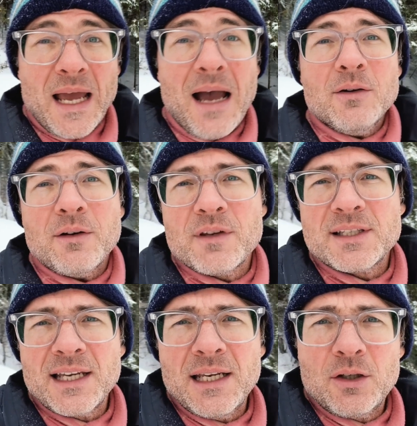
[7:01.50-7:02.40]
out of the
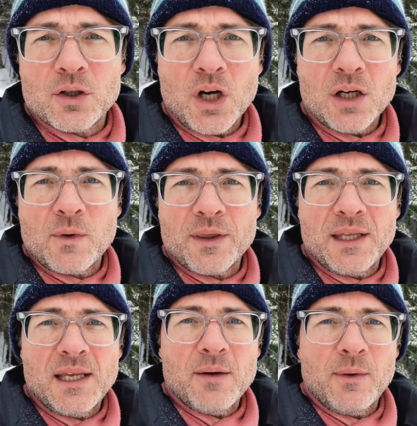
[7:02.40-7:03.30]
city to talk with
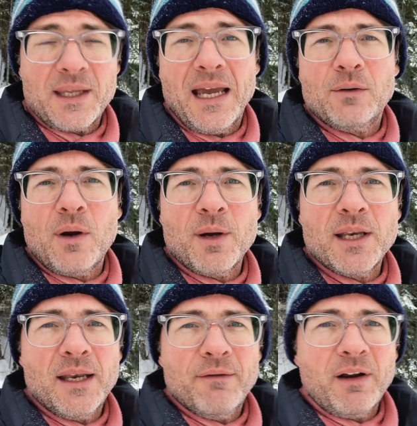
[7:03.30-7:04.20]
Gadramon
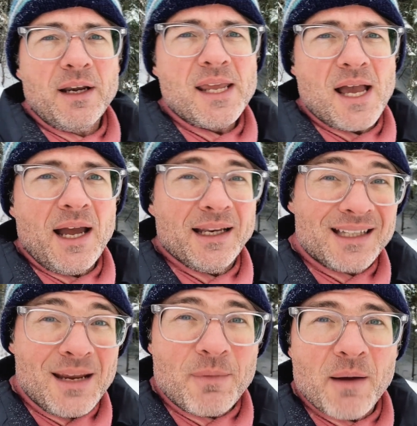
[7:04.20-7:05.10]
and Anadea and
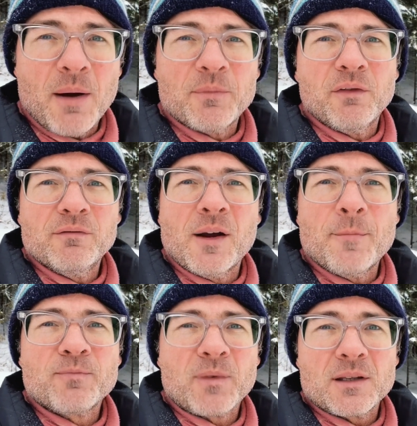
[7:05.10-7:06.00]
keep them up
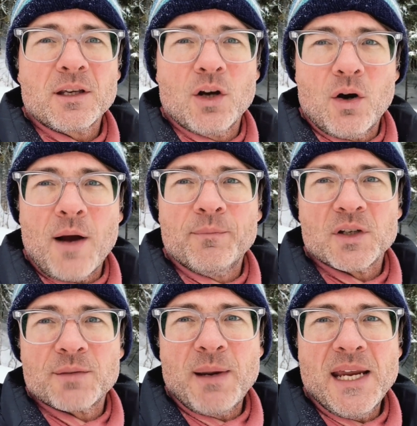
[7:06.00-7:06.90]
to
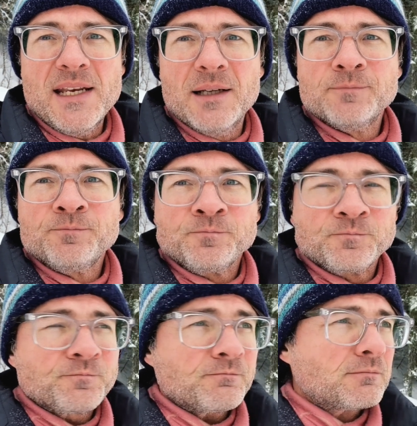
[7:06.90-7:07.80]
speed,
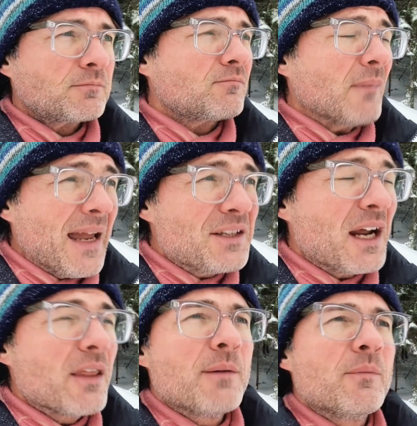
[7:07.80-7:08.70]
and
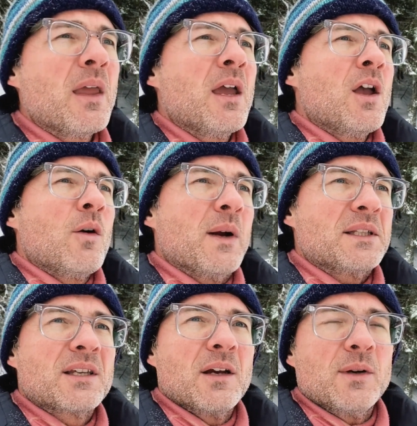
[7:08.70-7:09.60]
tell them
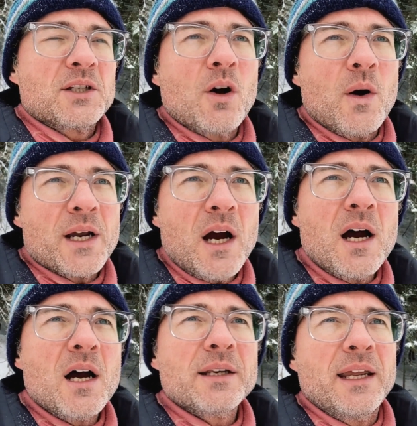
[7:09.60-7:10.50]
what's going
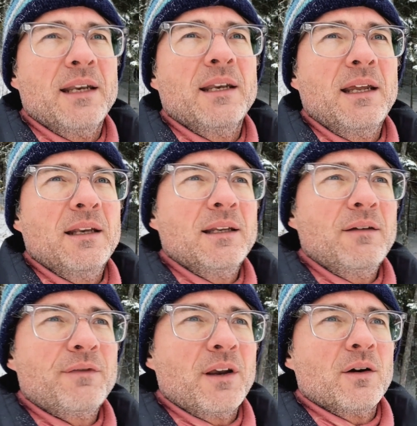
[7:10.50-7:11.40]
on and
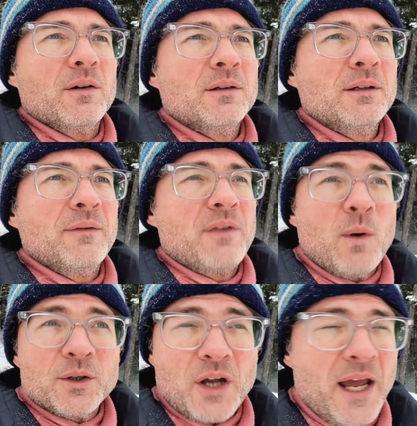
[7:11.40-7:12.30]
if they
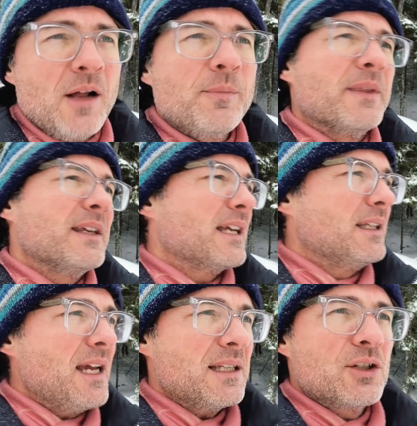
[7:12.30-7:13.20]
want to help. And they said,
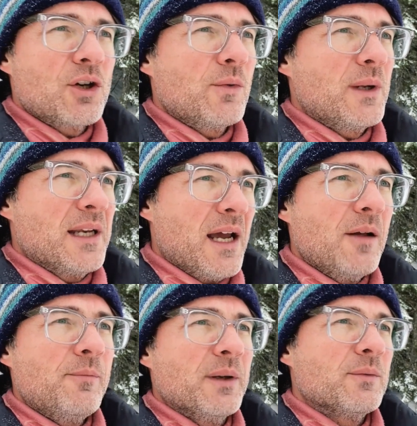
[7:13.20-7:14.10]
yes, sure, we can
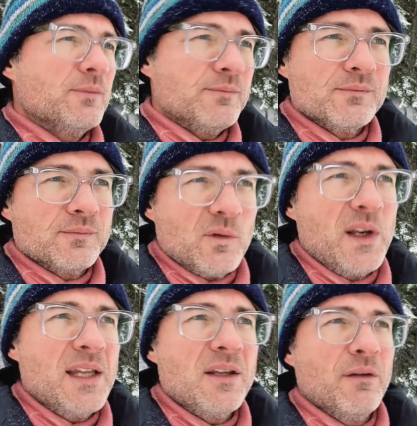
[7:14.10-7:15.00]
help, but we
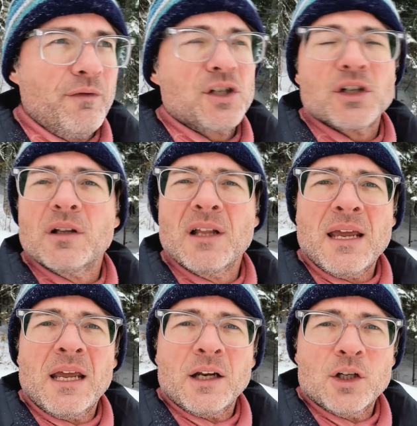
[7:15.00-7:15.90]
need the official
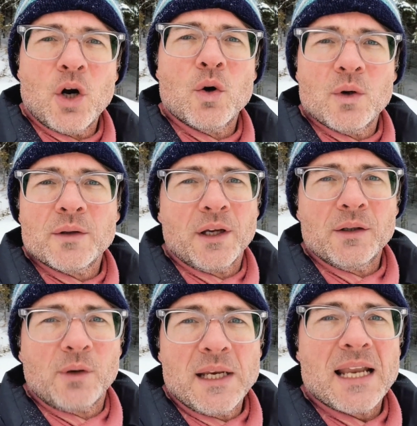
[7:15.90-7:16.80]
the
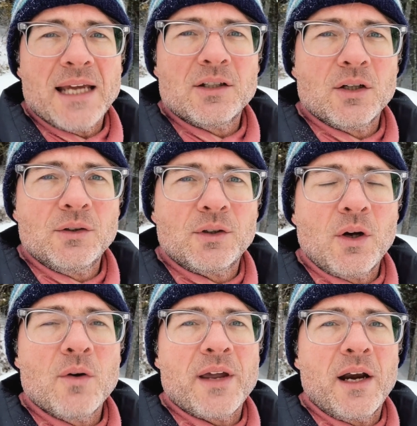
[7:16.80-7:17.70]
green light to
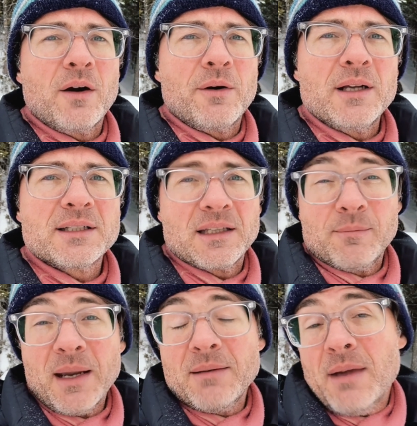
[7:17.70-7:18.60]
go there, or else it
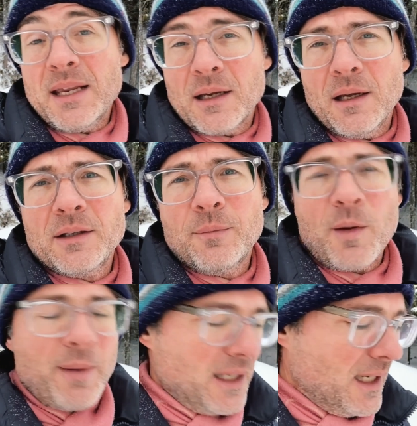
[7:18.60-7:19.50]
might make a
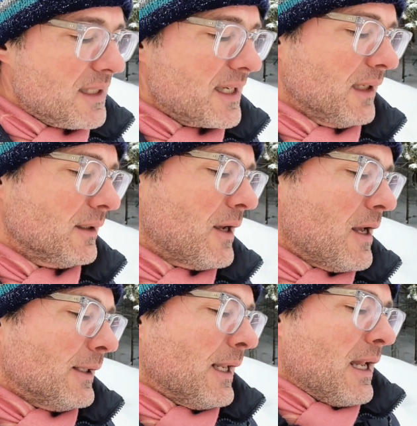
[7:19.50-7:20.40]
diplomatic incident.
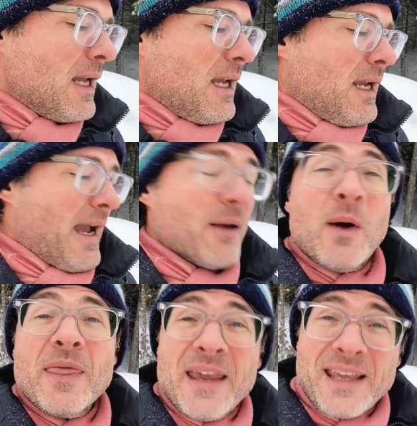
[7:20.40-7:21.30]
And
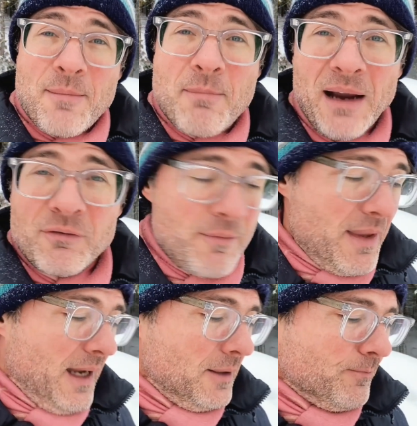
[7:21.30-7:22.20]
when they came back from
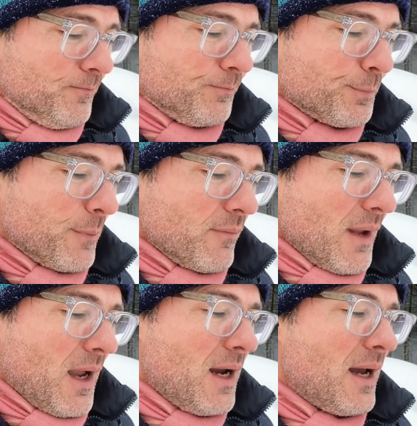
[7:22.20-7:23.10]
that,
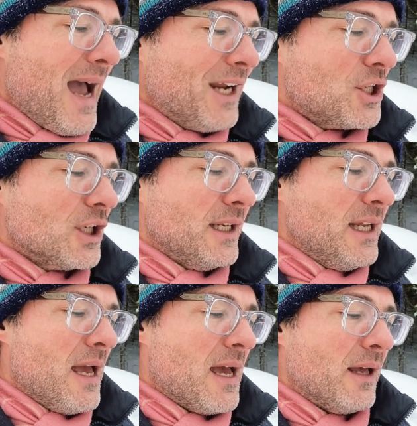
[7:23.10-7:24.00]
actually,
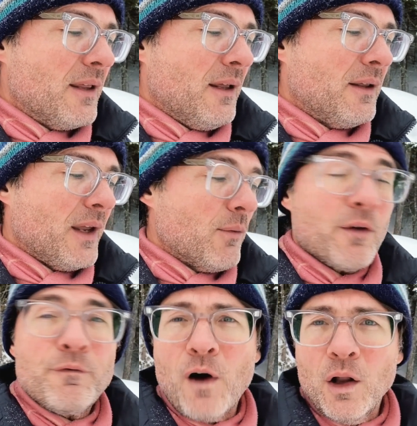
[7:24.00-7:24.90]
they were
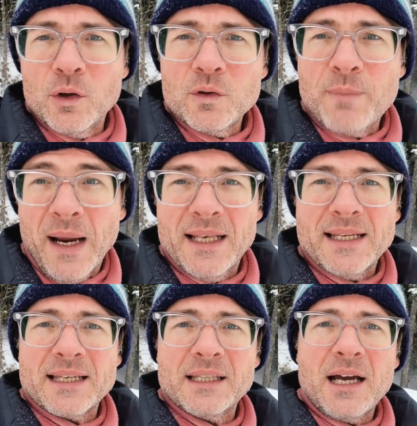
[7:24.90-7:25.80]
followed by
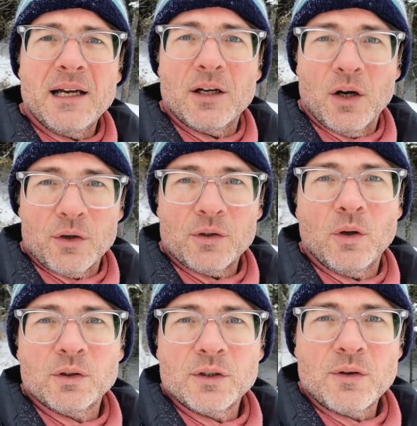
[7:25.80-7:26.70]
Lysindra
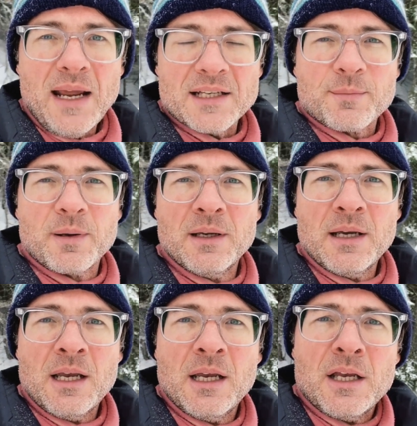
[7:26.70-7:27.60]
Golden Grasp.
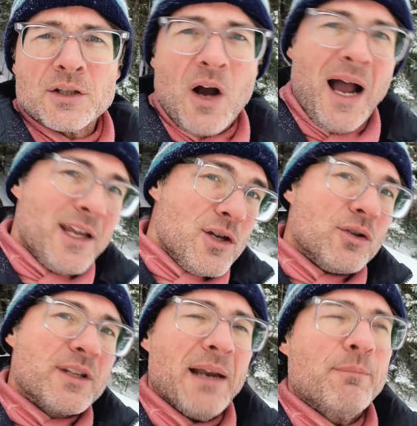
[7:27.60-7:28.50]
So I
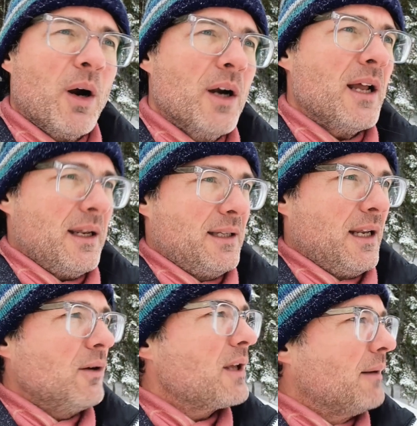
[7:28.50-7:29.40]
used that part. I said,
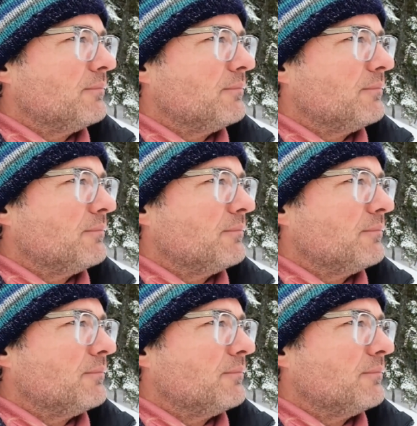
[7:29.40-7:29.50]
okay,